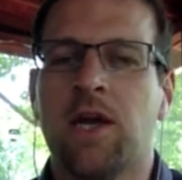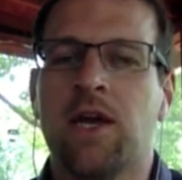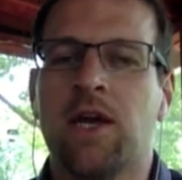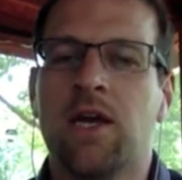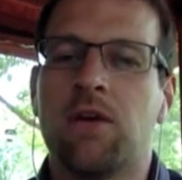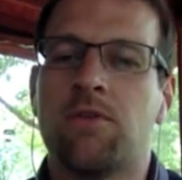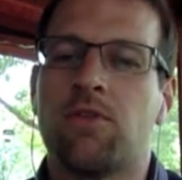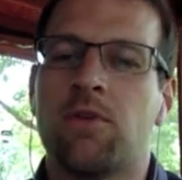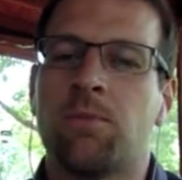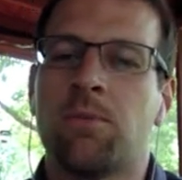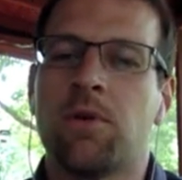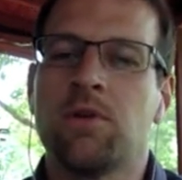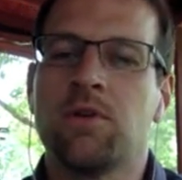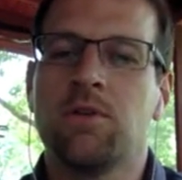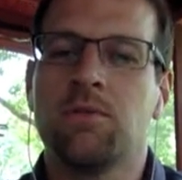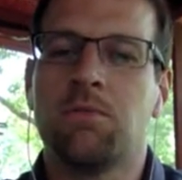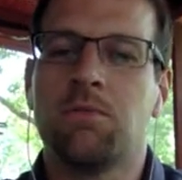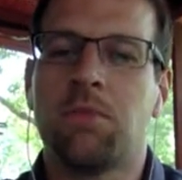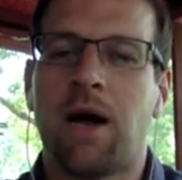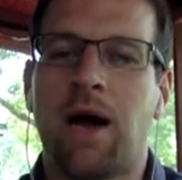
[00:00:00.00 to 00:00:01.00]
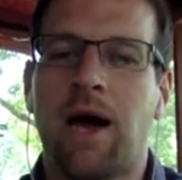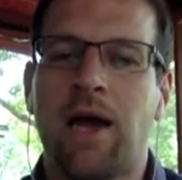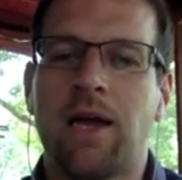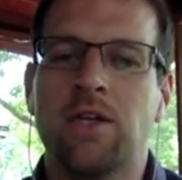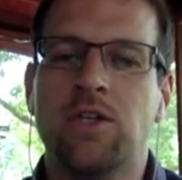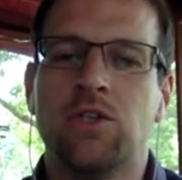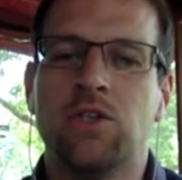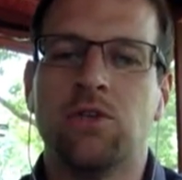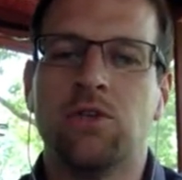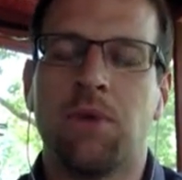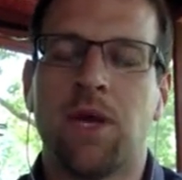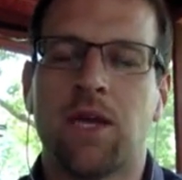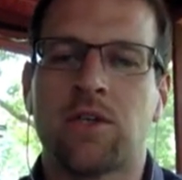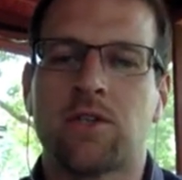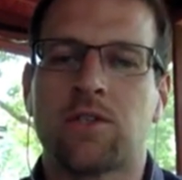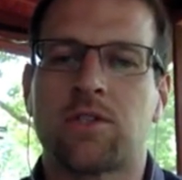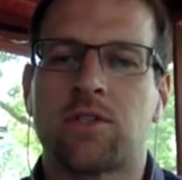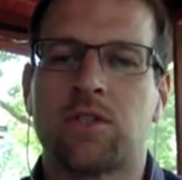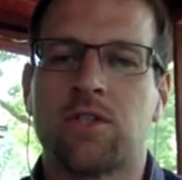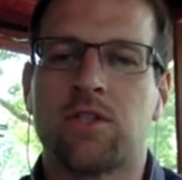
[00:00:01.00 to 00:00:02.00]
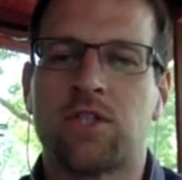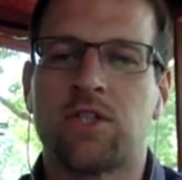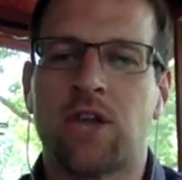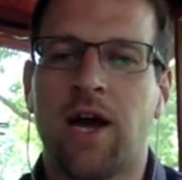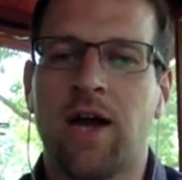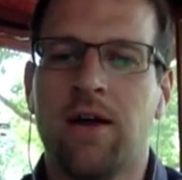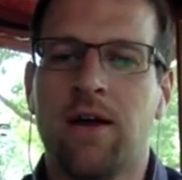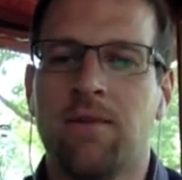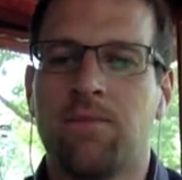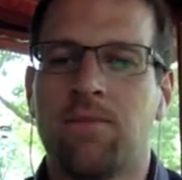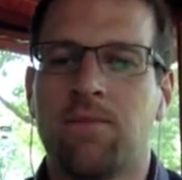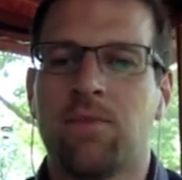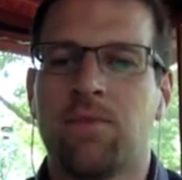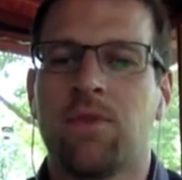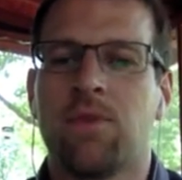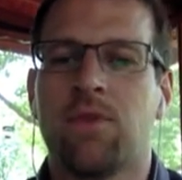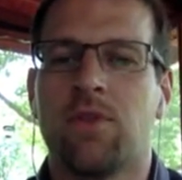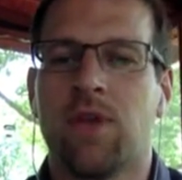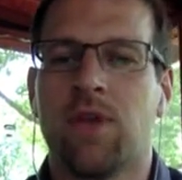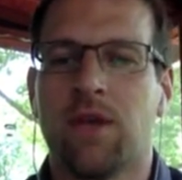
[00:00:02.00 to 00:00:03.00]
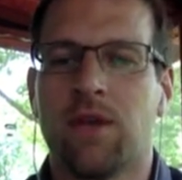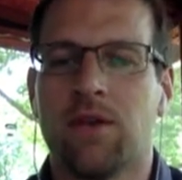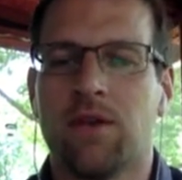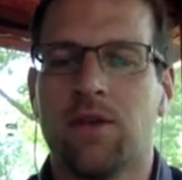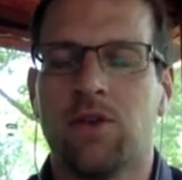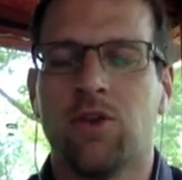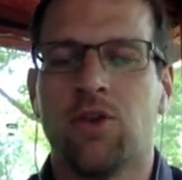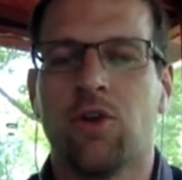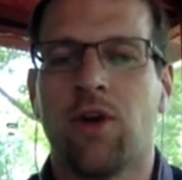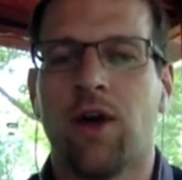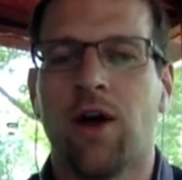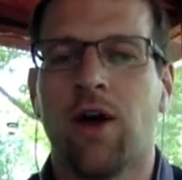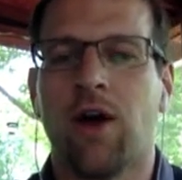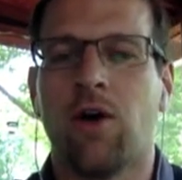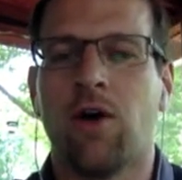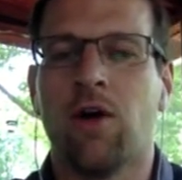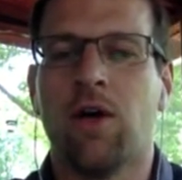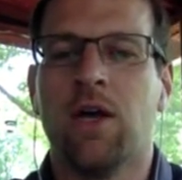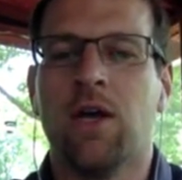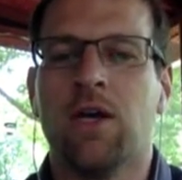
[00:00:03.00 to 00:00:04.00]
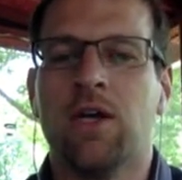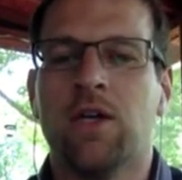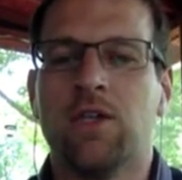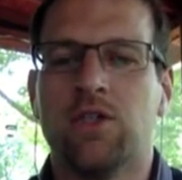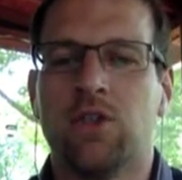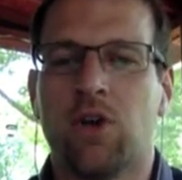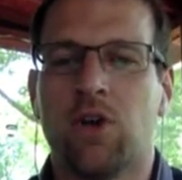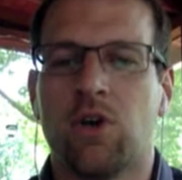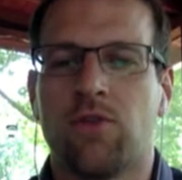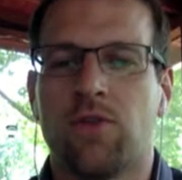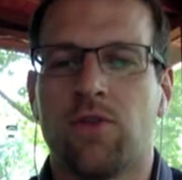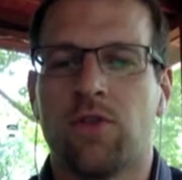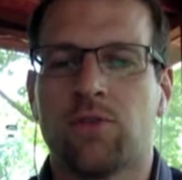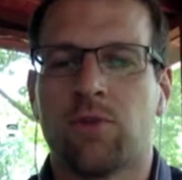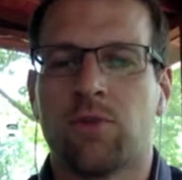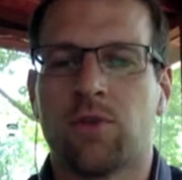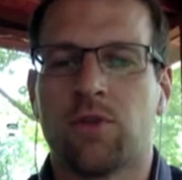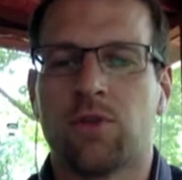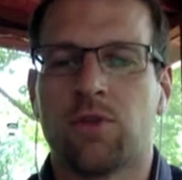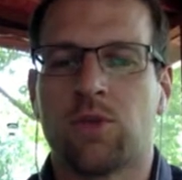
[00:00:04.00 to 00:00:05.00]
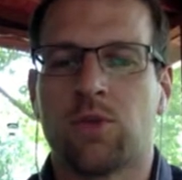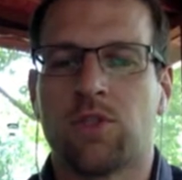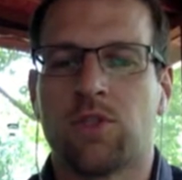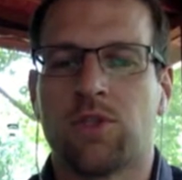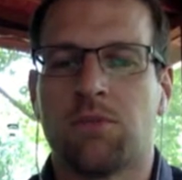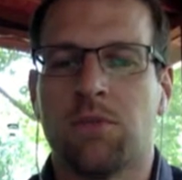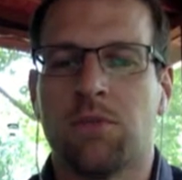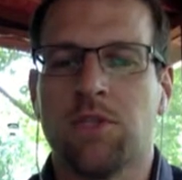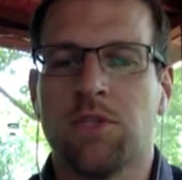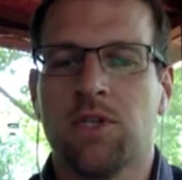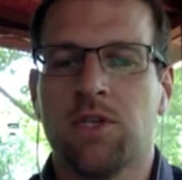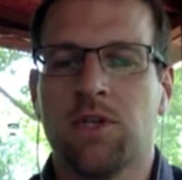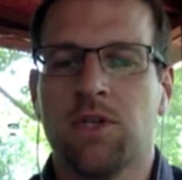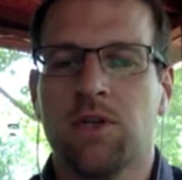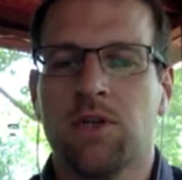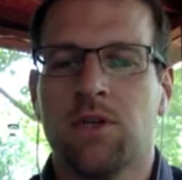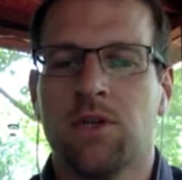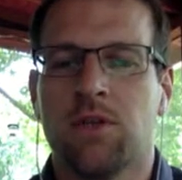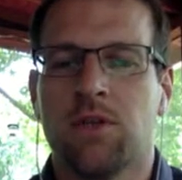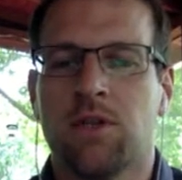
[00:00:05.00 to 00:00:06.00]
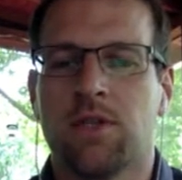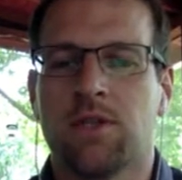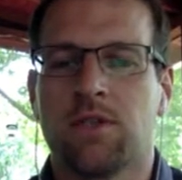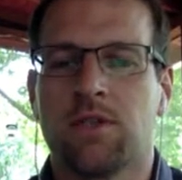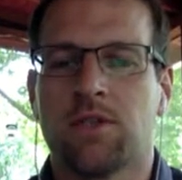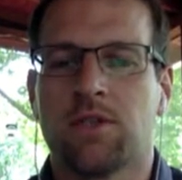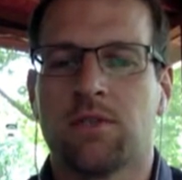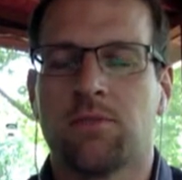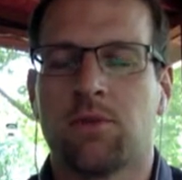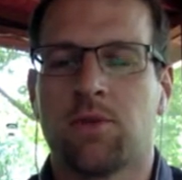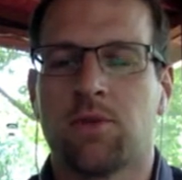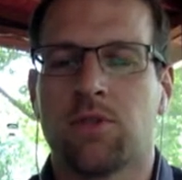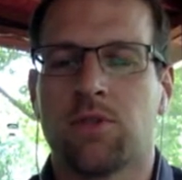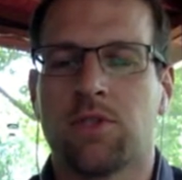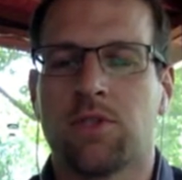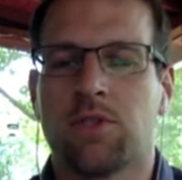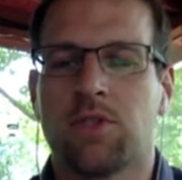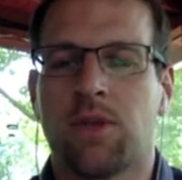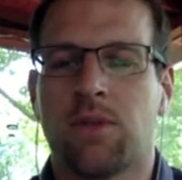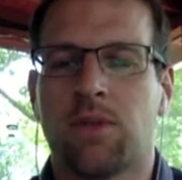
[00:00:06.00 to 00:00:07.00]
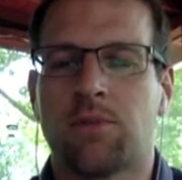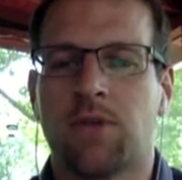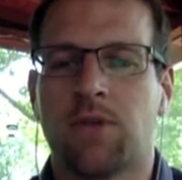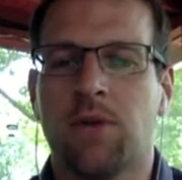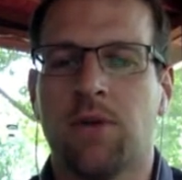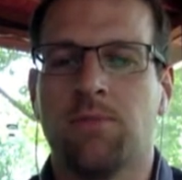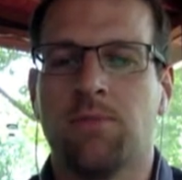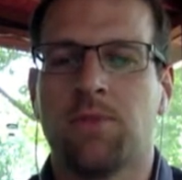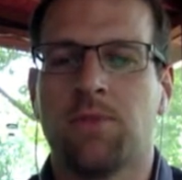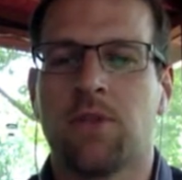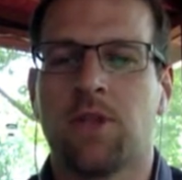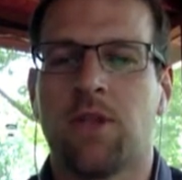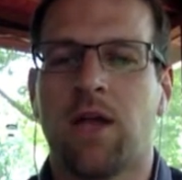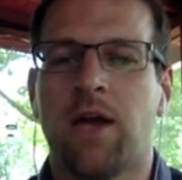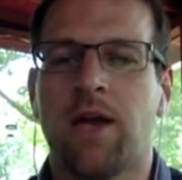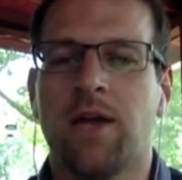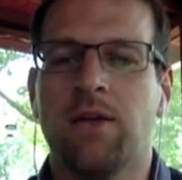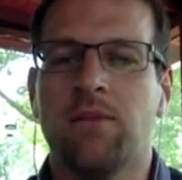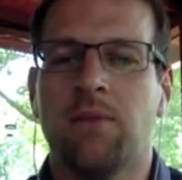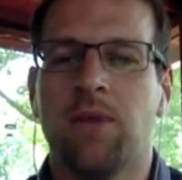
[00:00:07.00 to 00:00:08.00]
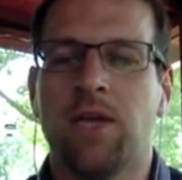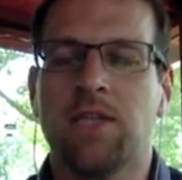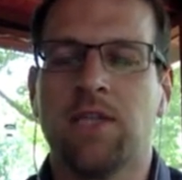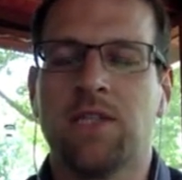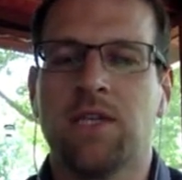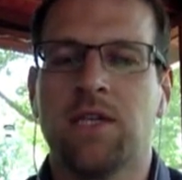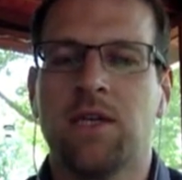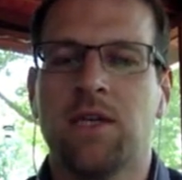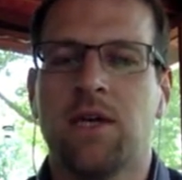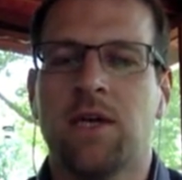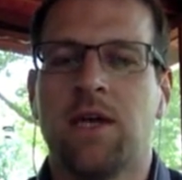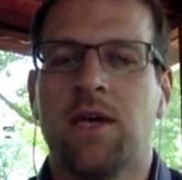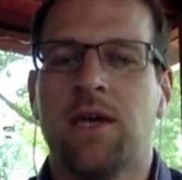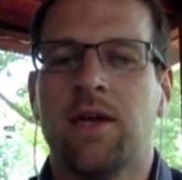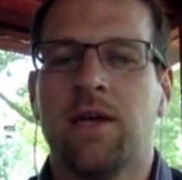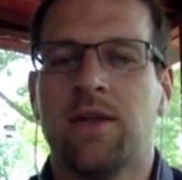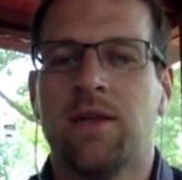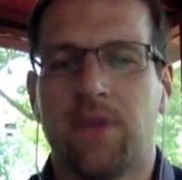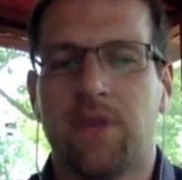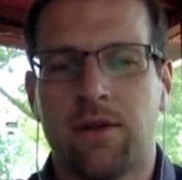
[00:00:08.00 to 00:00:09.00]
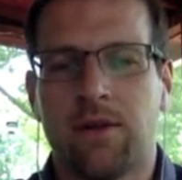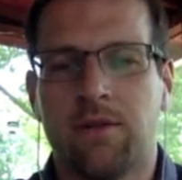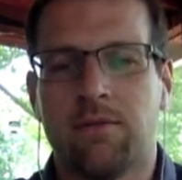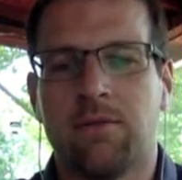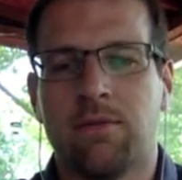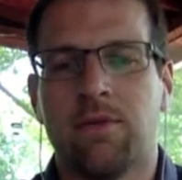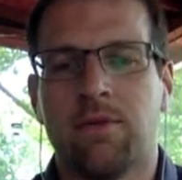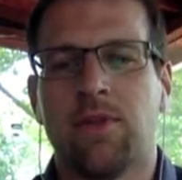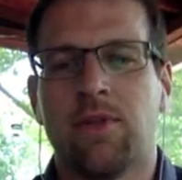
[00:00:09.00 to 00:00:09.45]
If the person behind you makes the shot, then you're out. So if this person was to miss it, this person steps up to the line, makes it, then they